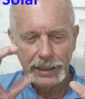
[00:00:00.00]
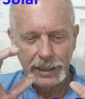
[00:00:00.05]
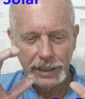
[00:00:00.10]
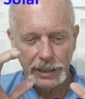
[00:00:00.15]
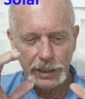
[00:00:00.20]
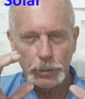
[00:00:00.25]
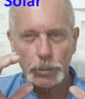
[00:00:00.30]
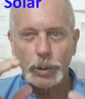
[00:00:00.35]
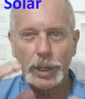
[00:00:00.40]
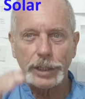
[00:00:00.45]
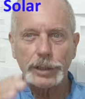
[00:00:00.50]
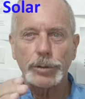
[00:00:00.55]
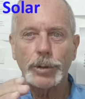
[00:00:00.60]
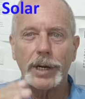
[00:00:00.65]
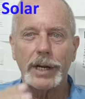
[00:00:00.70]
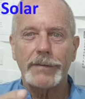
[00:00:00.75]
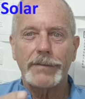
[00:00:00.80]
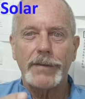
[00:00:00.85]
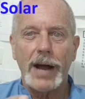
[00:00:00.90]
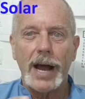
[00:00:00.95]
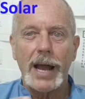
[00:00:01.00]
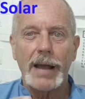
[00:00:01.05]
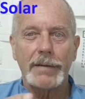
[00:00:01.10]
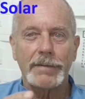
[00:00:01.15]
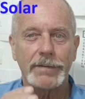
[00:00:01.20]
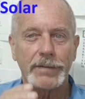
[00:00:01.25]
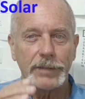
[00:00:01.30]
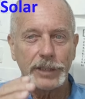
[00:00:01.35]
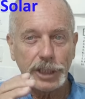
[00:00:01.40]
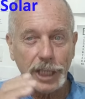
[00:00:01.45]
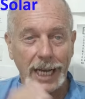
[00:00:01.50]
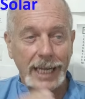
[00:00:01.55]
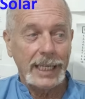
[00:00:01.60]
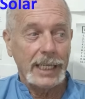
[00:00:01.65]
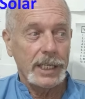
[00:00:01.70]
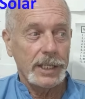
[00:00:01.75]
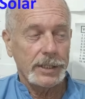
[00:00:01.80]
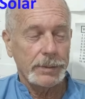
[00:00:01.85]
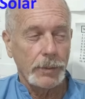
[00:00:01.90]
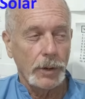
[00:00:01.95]
125
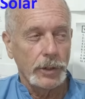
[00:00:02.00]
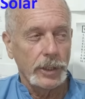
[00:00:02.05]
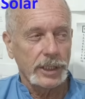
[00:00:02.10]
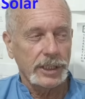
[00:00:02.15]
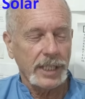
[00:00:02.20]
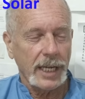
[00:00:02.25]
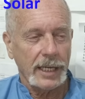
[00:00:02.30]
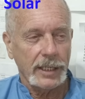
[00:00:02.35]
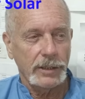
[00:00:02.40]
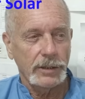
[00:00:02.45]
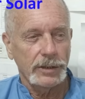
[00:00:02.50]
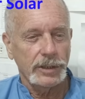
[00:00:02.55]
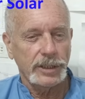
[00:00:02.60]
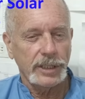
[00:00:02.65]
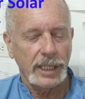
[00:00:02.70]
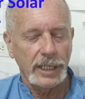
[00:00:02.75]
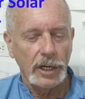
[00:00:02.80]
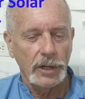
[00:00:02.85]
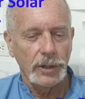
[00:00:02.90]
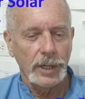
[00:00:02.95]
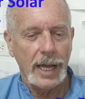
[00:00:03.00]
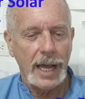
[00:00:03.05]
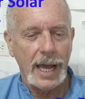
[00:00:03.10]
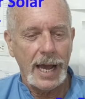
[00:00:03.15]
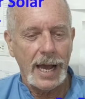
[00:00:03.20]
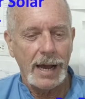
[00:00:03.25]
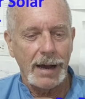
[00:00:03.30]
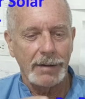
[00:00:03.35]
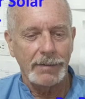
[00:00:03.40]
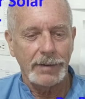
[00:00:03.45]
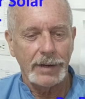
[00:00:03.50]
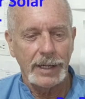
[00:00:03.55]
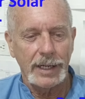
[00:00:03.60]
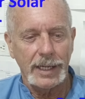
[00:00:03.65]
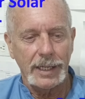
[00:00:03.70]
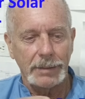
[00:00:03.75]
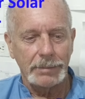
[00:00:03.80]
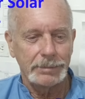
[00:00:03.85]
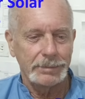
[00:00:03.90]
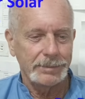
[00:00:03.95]
Chinese motorcycles. They don't have
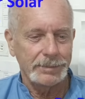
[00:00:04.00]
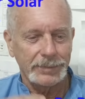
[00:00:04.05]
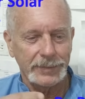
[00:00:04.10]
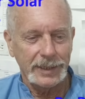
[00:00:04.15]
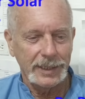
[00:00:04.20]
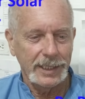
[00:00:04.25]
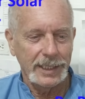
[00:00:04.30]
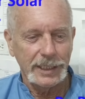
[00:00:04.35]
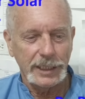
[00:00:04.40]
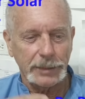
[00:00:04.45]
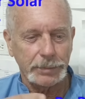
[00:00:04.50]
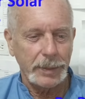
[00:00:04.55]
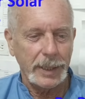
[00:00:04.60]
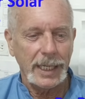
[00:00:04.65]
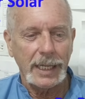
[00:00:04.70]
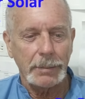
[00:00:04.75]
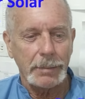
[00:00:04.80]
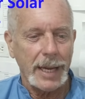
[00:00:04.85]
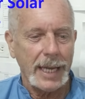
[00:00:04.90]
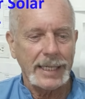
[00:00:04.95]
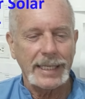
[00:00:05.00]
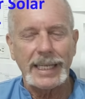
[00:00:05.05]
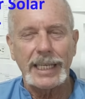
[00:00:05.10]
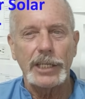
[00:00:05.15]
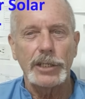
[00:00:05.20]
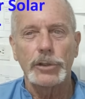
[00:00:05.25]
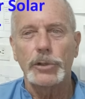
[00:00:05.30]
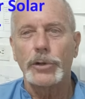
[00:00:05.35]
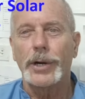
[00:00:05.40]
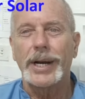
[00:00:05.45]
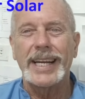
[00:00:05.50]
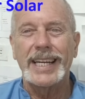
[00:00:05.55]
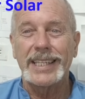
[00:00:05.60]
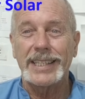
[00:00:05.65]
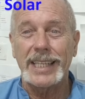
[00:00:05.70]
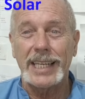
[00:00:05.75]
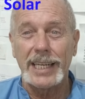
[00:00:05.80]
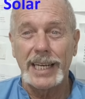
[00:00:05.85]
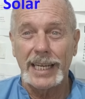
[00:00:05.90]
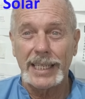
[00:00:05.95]
a spinning magneto or
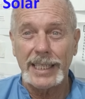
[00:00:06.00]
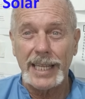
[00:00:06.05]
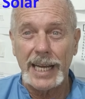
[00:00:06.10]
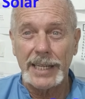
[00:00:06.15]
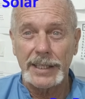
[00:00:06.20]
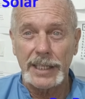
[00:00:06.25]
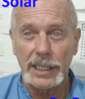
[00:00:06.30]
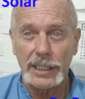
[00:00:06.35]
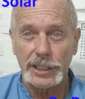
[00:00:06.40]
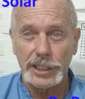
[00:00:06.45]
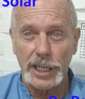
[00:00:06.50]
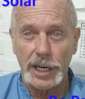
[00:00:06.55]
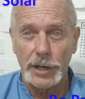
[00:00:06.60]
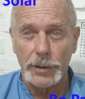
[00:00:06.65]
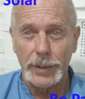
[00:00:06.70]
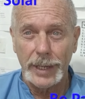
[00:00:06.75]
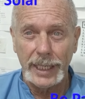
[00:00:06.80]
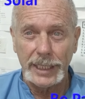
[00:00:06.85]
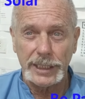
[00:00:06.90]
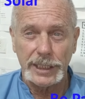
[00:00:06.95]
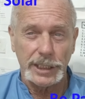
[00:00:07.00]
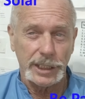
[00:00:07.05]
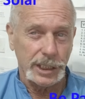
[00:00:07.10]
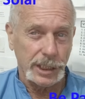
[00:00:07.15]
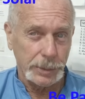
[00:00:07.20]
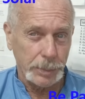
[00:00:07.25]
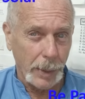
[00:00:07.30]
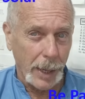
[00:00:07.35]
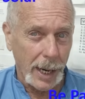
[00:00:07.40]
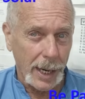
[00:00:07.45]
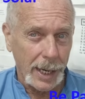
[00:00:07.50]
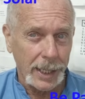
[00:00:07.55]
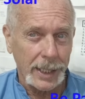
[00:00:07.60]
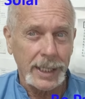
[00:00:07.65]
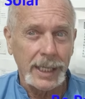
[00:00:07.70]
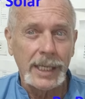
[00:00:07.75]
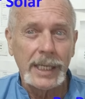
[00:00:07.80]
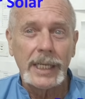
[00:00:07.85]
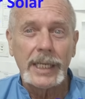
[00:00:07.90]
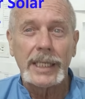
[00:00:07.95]
anything like that that generates the spark.
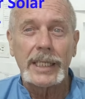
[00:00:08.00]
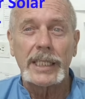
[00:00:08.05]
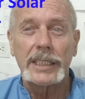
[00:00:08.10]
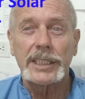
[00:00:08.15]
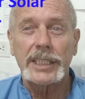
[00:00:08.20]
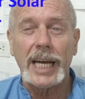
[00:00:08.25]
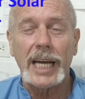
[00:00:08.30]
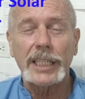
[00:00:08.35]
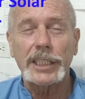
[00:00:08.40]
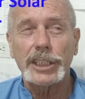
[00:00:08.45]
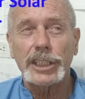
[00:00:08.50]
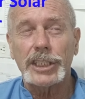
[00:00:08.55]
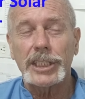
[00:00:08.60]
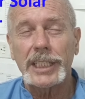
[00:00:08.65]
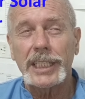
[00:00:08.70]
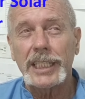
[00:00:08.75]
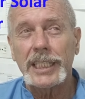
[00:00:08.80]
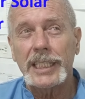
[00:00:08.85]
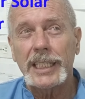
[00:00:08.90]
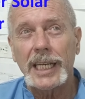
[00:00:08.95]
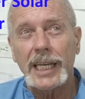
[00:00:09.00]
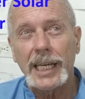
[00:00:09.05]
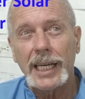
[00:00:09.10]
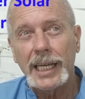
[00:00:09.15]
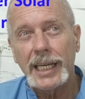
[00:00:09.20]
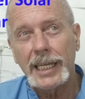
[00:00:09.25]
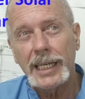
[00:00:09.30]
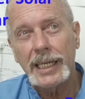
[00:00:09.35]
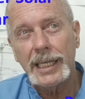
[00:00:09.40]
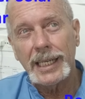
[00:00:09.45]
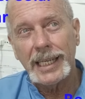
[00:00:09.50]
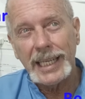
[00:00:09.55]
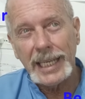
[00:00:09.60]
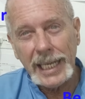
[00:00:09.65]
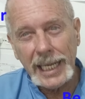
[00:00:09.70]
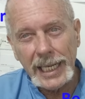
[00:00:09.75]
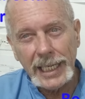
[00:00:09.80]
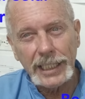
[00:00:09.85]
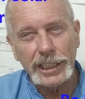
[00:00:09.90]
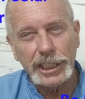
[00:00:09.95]
It's actually a
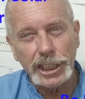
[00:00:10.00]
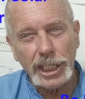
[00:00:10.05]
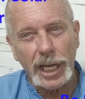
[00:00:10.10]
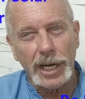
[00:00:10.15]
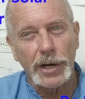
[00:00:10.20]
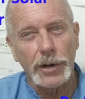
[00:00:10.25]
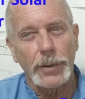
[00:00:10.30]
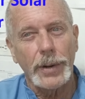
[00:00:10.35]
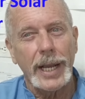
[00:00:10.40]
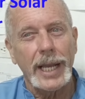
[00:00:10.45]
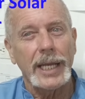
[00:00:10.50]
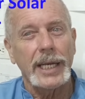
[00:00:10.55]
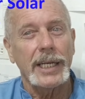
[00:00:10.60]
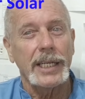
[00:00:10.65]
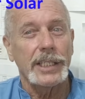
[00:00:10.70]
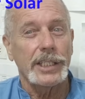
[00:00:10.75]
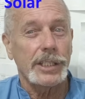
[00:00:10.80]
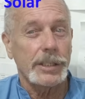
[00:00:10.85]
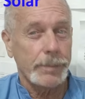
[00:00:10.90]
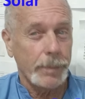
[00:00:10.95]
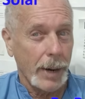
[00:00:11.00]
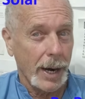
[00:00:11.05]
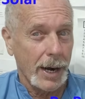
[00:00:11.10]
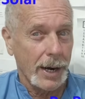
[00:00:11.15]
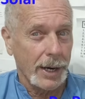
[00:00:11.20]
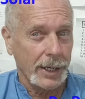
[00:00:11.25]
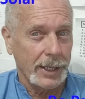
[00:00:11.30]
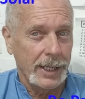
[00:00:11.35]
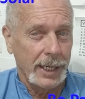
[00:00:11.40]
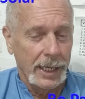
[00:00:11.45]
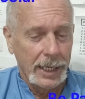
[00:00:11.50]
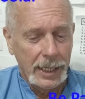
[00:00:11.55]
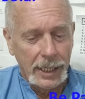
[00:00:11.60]
heat generated spark.